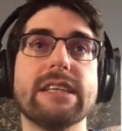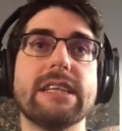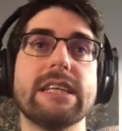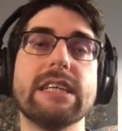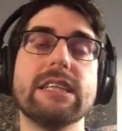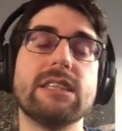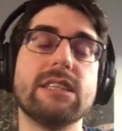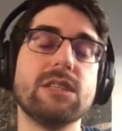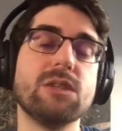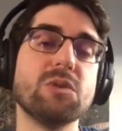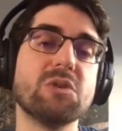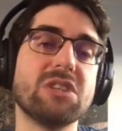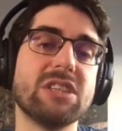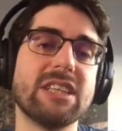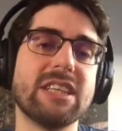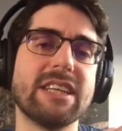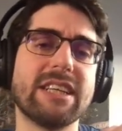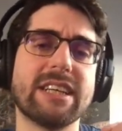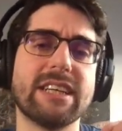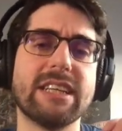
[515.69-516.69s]
It's
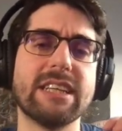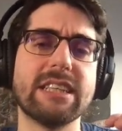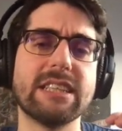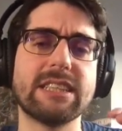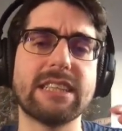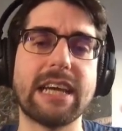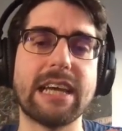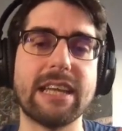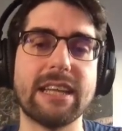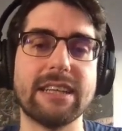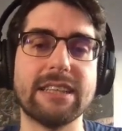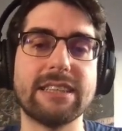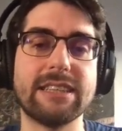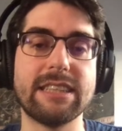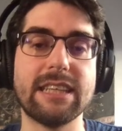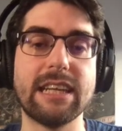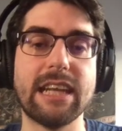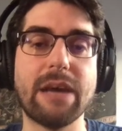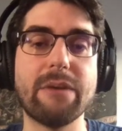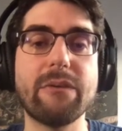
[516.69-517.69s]
using a C
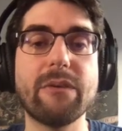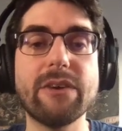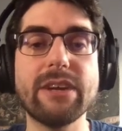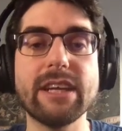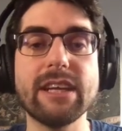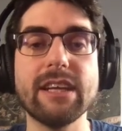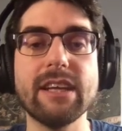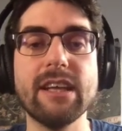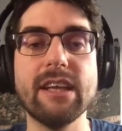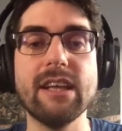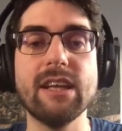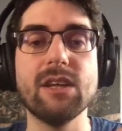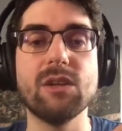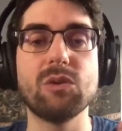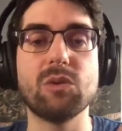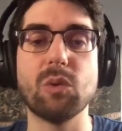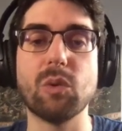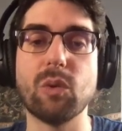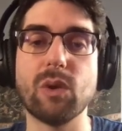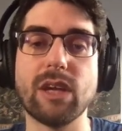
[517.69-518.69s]
library
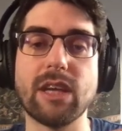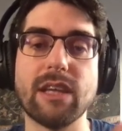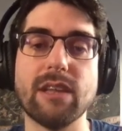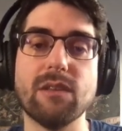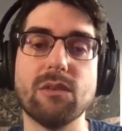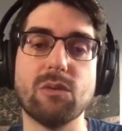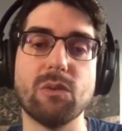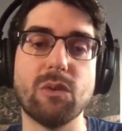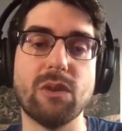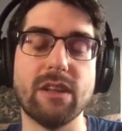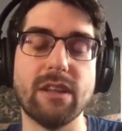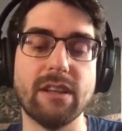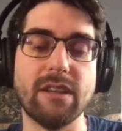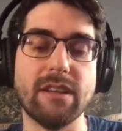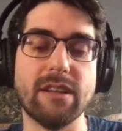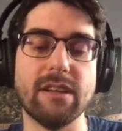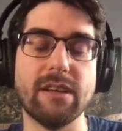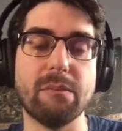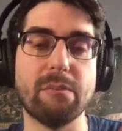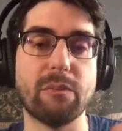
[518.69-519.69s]
to hook into
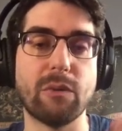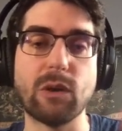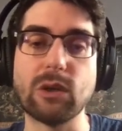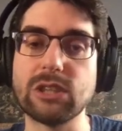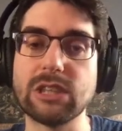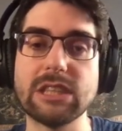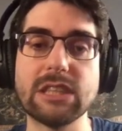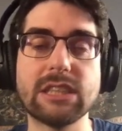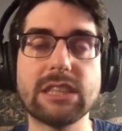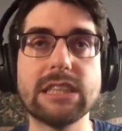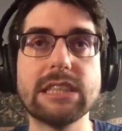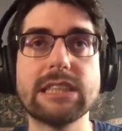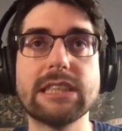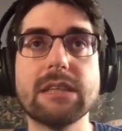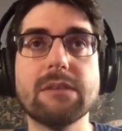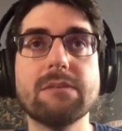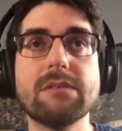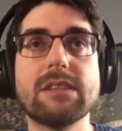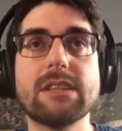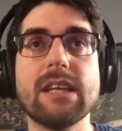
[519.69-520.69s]
the process
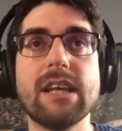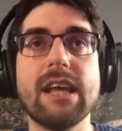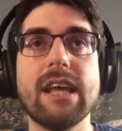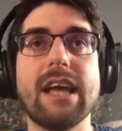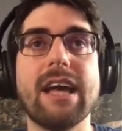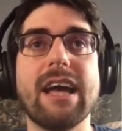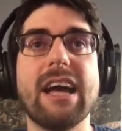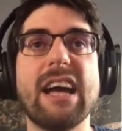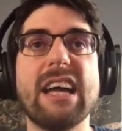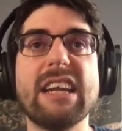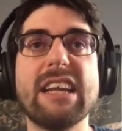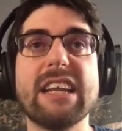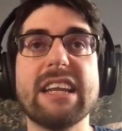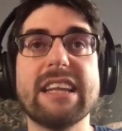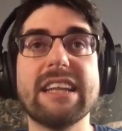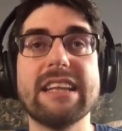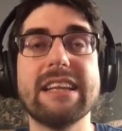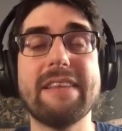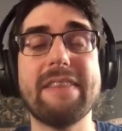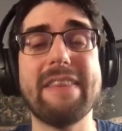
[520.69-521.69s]
systems, and
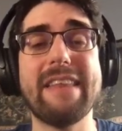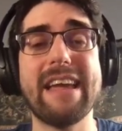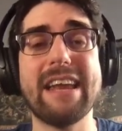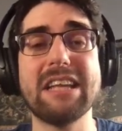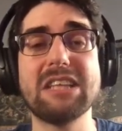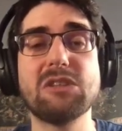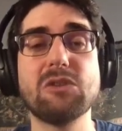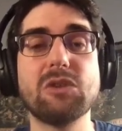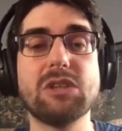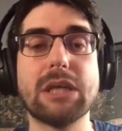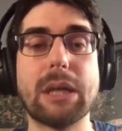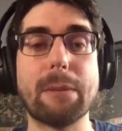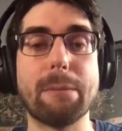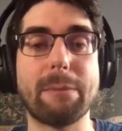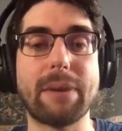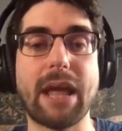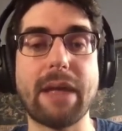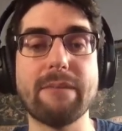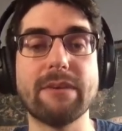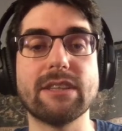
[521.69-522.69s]
then it's using a
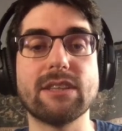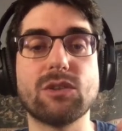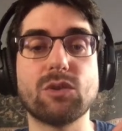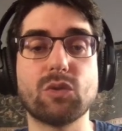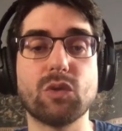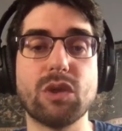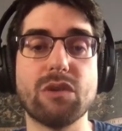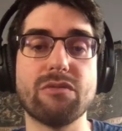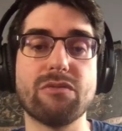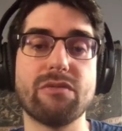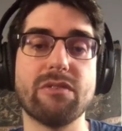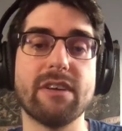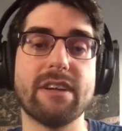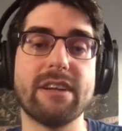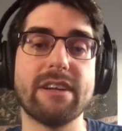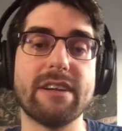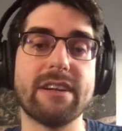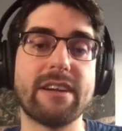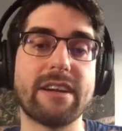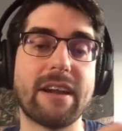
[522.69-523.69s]
private Swift
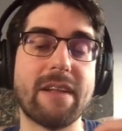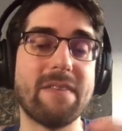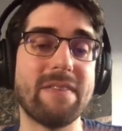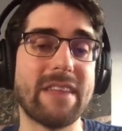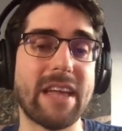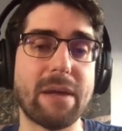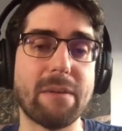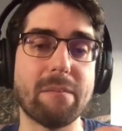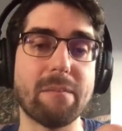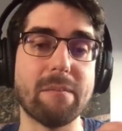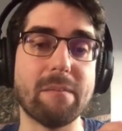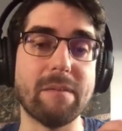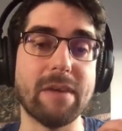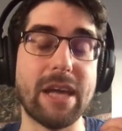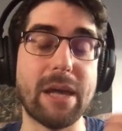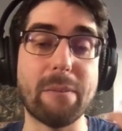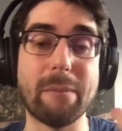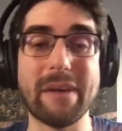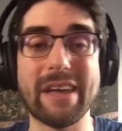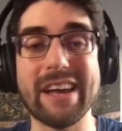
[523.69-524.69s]
runtime
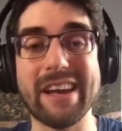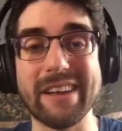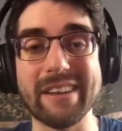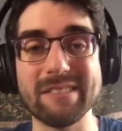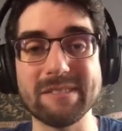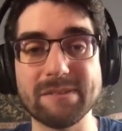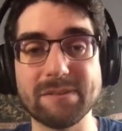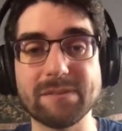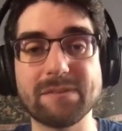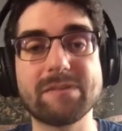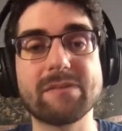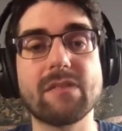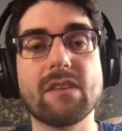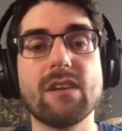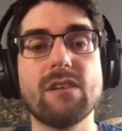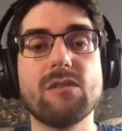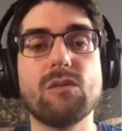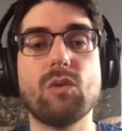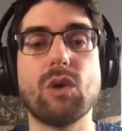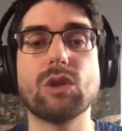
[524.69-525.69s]
API
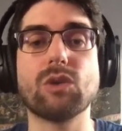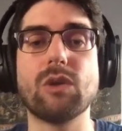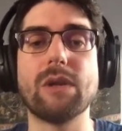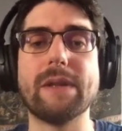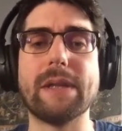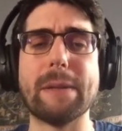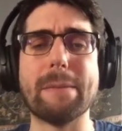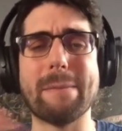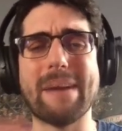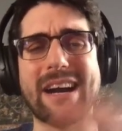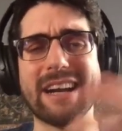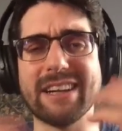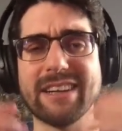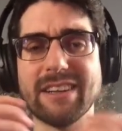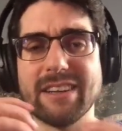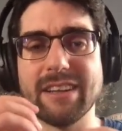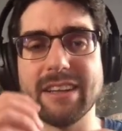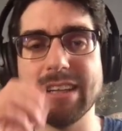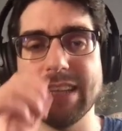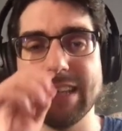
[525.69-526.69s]
to actually demangle